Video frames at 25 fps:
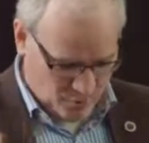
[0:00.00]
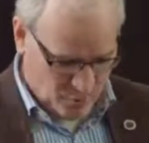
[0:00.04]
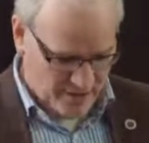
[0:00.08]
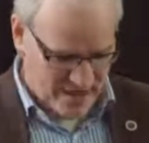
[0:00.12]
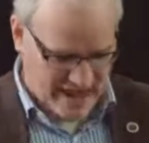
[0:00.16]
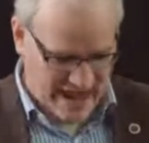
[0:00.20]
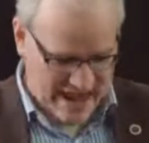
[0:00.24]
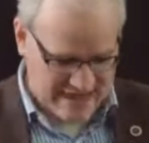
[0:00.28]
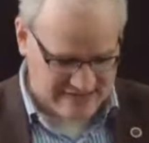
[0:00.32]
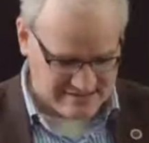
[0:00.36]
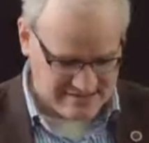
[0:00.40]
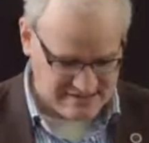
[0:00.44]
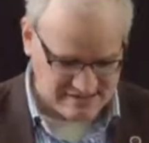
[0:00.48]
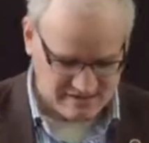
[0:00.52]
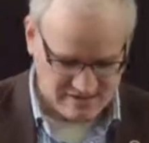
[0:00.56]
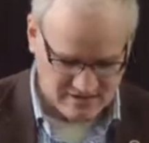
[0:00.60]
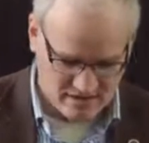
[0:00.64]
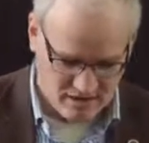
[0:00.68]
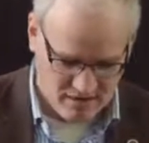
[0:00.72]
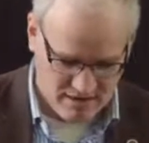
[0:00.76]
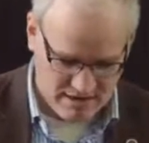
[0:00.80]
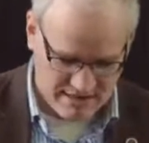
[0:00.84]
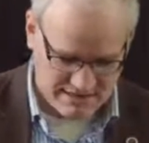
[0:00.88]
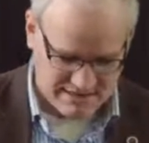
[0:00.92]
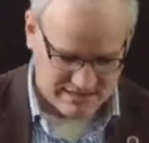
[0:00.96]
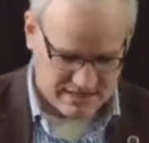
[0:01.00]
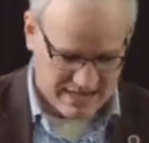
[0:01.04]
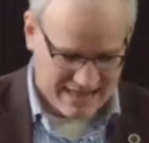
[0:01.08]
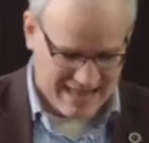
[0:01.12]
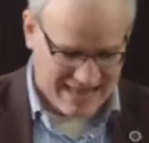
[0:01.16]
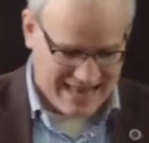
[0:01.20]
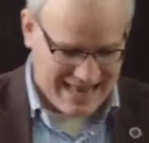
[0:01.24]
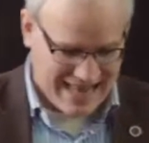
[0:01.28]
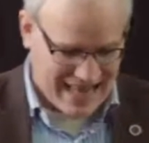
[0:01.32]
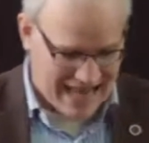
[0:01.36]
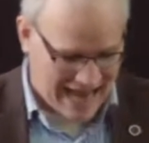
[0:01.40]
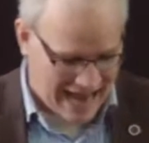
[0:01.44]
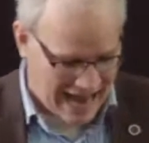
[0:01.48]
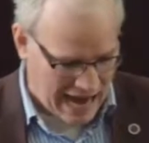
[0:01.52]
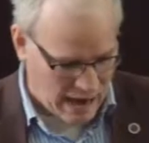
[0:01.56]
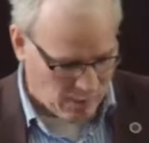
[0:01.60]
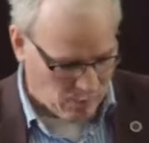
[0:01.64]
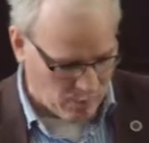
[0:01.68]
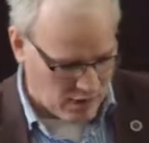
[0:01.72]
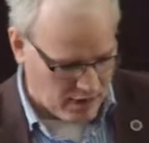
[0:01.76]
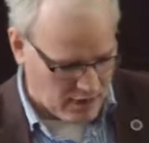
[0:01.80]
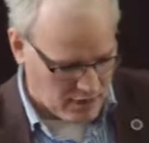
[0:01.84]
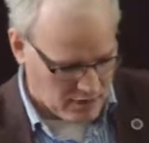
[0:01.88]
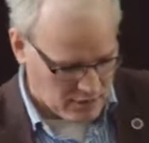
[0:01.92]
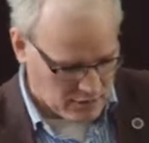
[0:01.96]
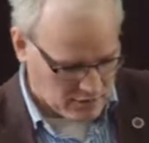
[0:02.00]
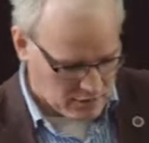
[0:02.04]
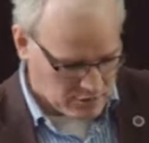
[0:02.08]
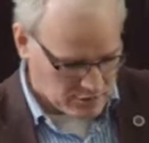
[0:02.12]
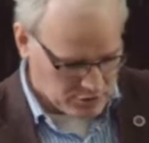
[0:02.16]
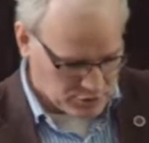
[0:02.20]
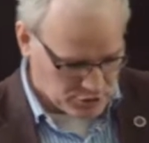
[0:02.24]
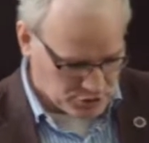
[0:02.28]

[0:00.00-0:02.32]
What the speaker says: that we exercise our